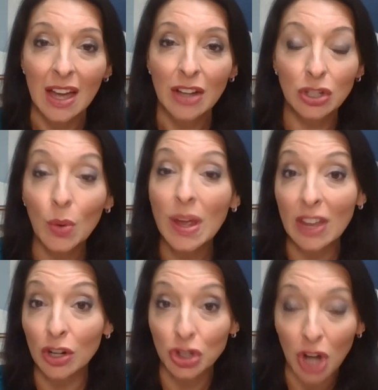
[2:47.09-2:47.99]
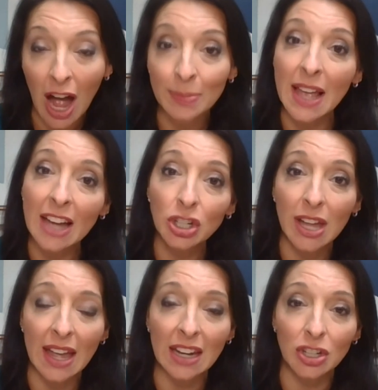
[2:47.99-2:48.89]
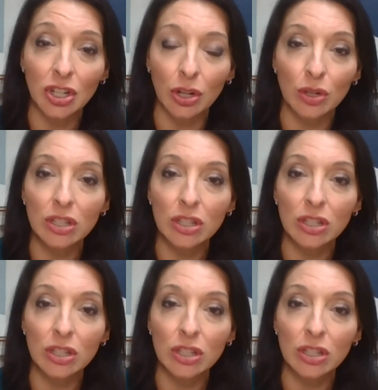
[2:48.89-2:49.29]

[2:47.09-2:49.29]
doing their jobs educating children.